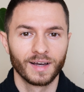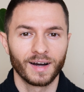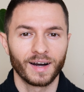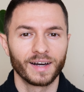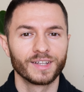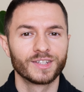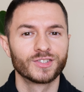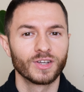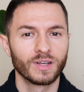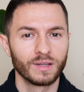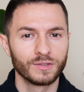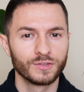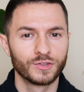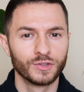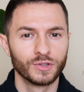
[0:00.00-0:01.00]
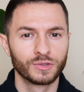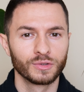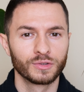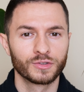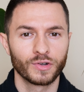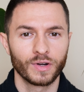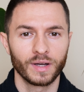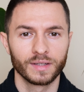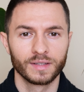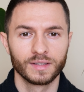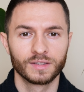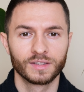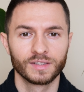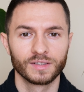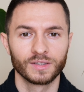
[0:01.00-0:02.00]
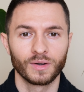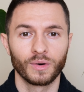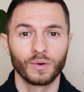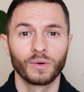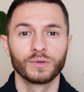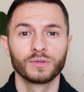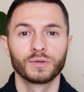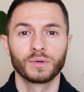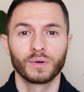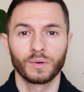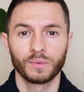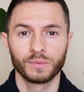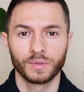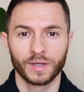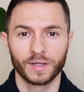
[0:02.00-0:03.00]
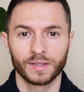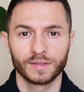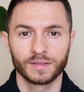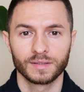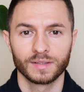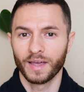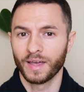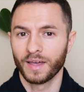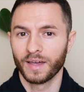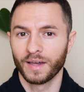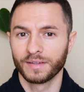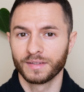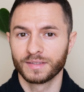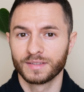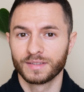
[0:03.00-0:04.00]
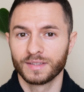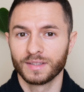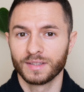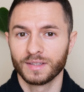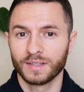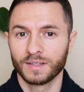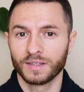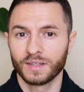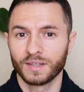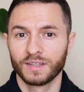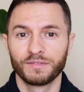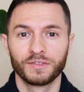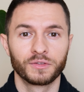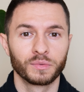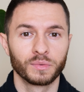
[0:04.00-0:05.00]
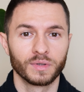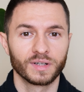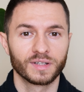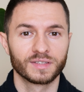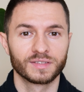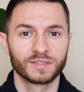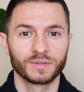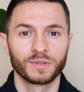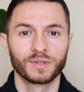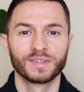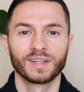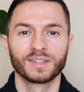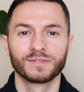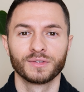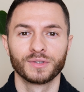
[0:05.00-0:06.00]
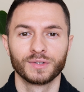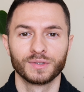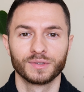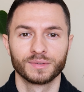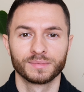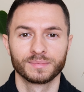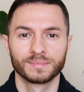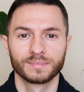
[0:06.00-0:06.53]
I challenge you to try it on your own art and see if it works or not for you.